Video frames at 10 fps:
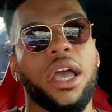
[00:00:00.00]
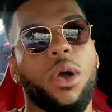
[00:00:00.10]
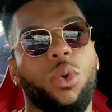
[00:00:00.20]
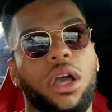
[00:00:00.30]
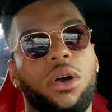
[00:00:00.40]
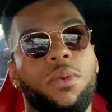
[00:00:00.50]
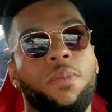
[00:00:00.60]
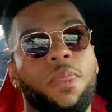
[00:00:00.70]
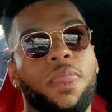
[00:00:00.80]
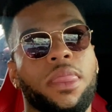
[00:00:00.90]
Well,
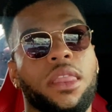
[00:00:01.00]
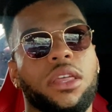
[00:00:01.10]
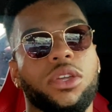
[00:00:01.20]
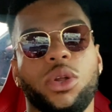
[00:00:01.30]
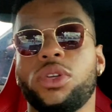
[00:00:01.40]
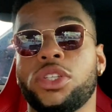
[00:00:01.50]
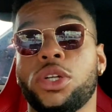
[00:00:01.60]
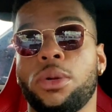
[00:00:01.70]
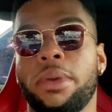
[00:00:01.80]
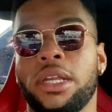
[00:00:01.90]
you know, this
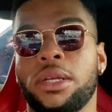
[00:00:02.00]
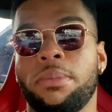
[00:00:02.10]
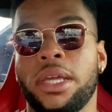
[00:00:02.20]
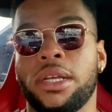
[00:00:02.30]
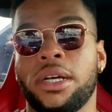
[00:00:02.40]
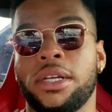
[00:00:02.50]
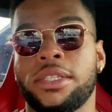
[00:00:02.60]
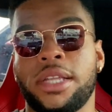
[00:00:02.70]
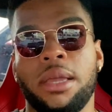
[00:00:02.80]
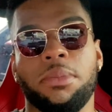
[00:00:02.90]
girl made a
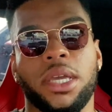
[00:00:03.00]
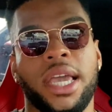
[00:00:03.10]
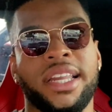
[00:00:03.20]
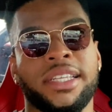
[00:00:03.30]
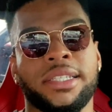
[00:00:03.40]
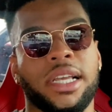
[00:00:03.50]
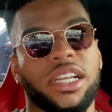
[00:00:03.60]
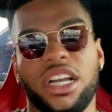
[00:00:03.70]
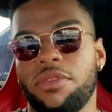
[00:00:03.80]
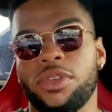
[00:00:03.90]
statement, and it
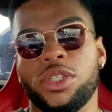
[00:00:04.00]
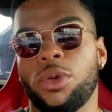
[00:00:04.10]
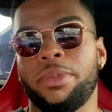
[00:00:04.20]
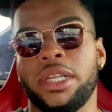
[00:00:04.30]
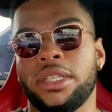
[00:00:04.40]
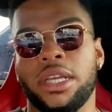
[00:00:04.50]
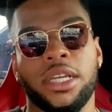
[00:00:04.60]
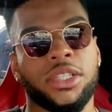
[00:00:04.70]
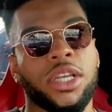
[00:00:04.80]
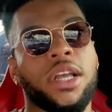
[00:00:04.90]
covers so many
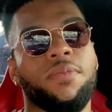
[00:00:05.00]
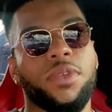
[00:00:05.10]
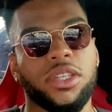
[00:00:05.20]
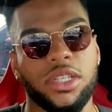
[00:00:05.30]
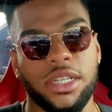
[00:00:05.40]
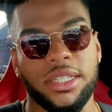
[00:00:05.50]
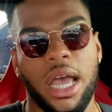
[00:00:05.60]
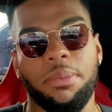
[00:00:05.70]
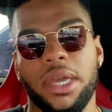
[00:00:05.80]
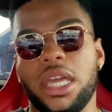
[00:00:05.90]
things. This is the
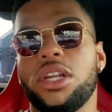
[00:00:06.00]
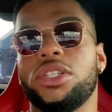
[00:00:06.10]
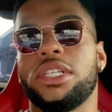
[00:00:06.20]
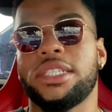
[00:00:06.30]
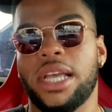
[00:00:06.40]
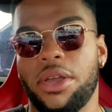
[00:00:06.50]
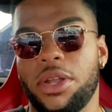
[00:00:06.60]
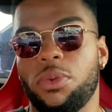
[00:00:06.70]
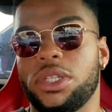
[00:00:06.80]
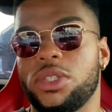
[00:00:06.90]
type of energy that's out here
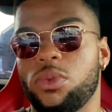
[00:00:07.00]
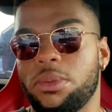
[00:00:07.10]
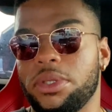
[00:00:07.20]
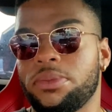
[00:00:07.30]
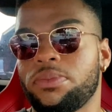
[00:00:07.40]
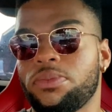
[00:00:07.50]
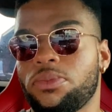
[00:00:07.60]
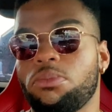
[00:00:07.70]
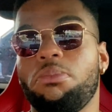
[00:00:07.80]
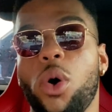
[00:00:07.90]
with these women.
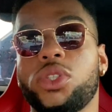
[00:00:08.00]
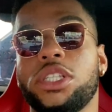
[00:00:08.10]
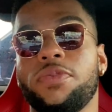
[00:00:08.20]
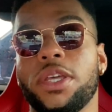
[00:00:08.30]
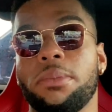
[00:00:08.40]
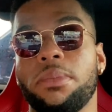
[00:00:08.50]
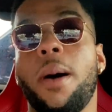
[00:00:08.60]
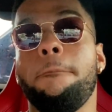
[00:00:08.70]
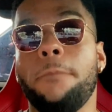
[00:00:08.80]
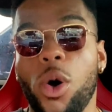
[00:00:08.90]
Most of them.
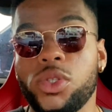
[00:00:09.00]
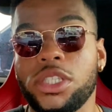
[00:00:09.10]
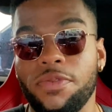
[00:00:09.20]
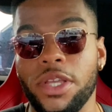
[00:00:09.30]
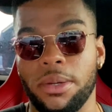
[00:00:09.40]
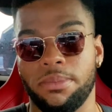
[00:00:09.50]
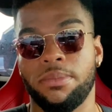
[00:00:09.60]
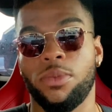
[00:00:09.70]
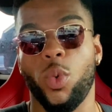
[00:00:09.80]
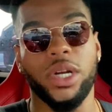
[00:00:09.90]

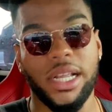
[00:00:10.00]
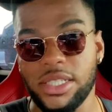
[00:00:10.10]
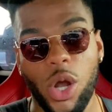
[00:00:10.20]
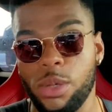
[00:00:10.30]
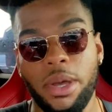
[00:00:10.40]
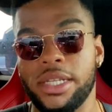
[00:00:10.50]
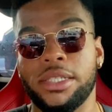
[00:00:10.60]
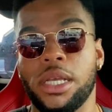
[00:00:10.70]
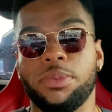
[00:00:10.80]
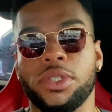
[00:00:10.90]
We're not talking about
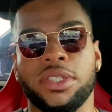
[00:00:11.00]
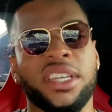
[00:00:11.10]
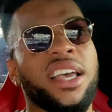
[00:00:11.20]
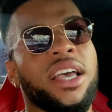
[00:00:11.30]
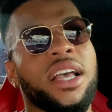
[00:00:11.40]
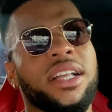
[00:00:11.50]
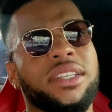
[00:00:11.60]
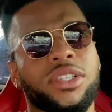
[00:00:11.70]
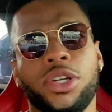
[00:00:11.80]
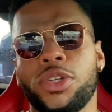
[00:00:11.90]
exceptions.
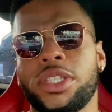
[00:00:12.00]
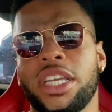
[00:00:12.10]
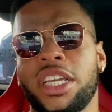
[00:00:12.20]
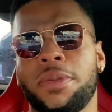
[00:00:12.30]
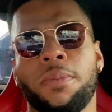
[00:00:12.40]
This girl said,